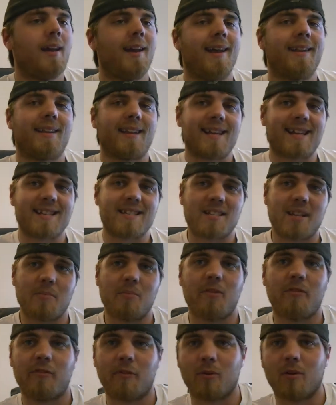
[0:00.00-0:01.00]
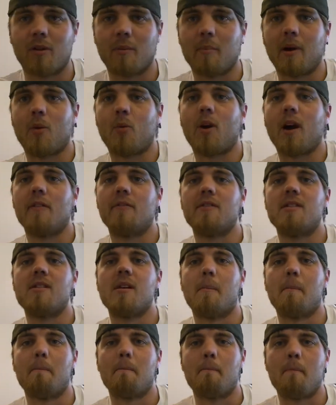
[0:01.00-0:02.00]
And like I said before, my wife
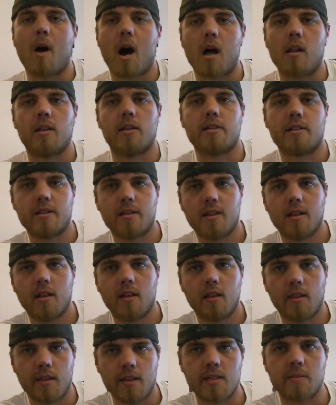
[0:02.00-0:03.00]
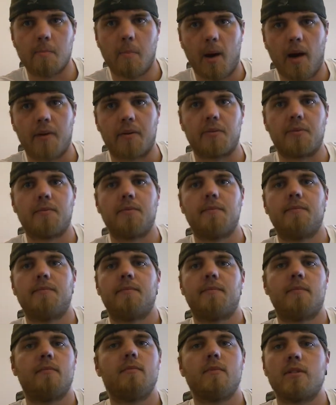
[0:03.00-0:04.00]
demolished this bottle.
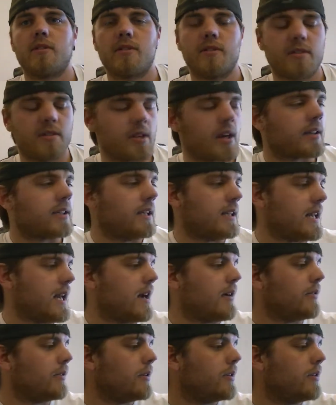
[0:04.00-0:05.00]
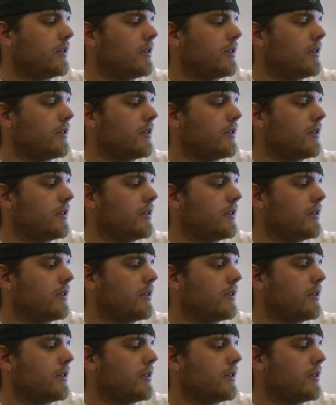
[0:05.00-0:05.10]
Sucked it down.